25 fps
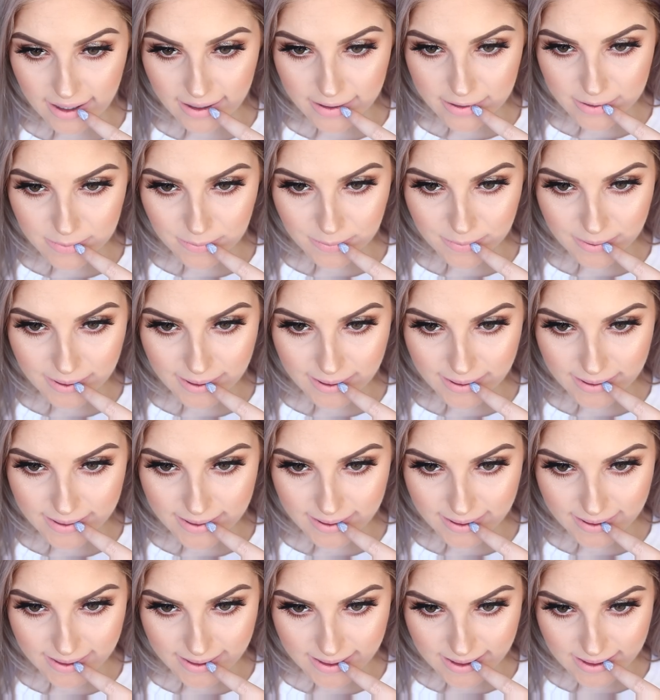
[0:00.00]
I just
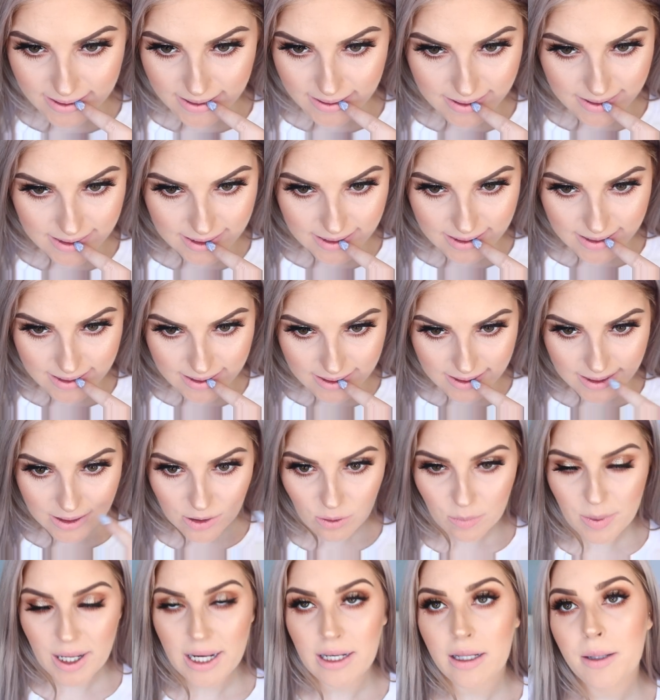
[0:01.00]
picked this dead skin
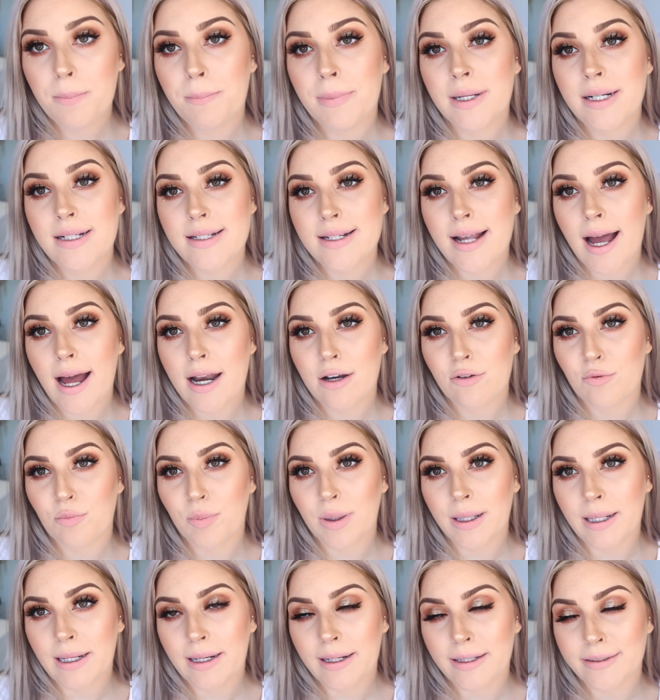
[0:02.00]
on my lip and it's kind of
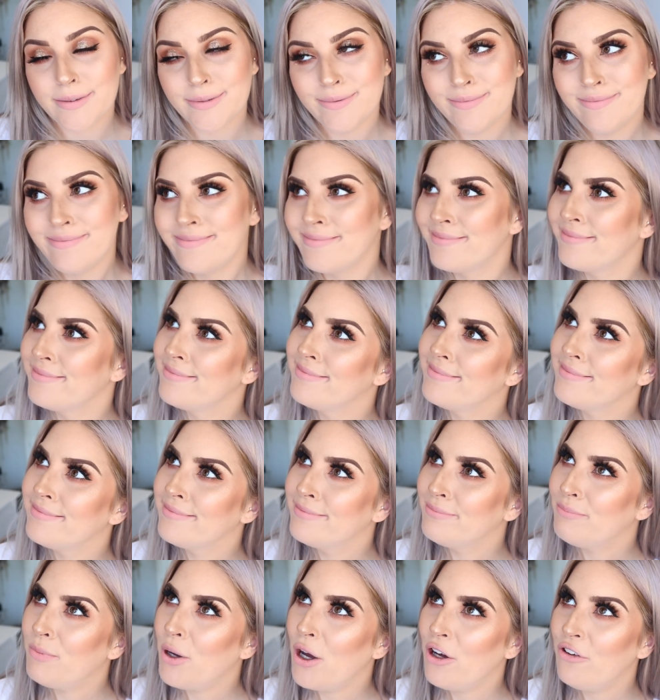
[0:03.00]
bleeding.
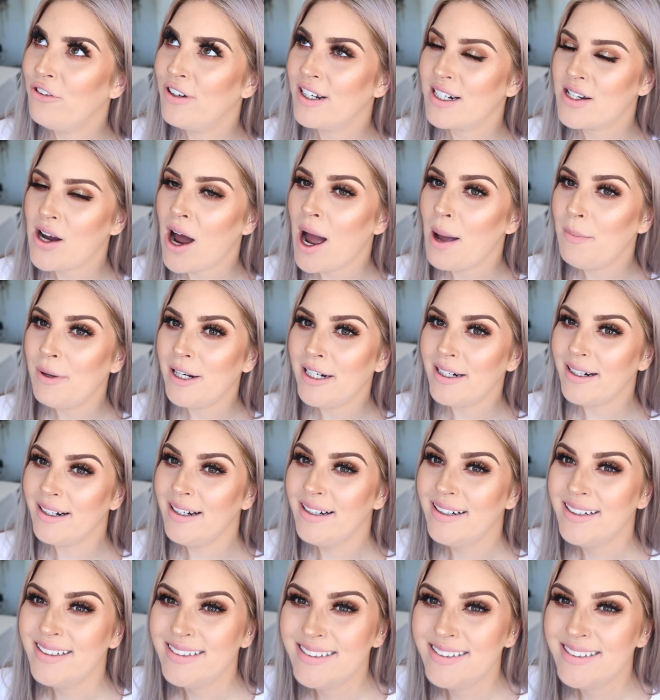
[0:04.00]
Perfect timing.